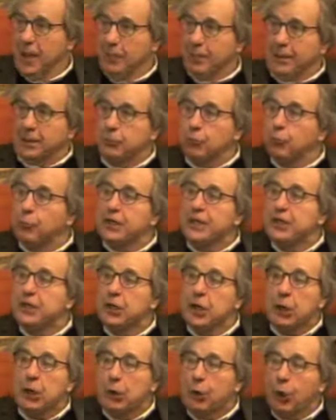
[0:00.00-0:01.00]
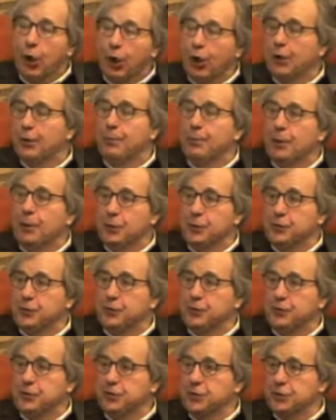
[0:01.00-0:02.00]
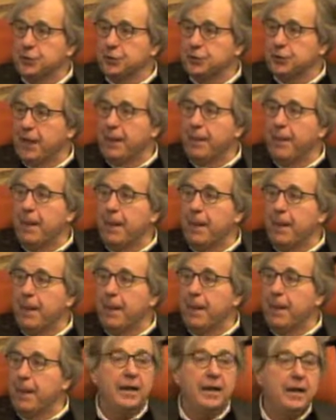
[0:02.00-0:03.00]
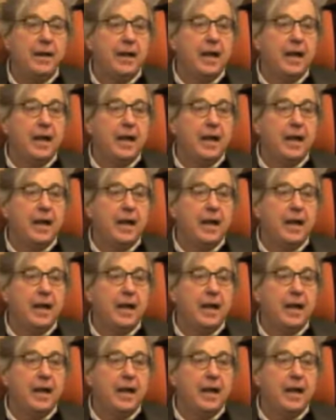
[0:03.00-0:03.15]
But we know almost to the number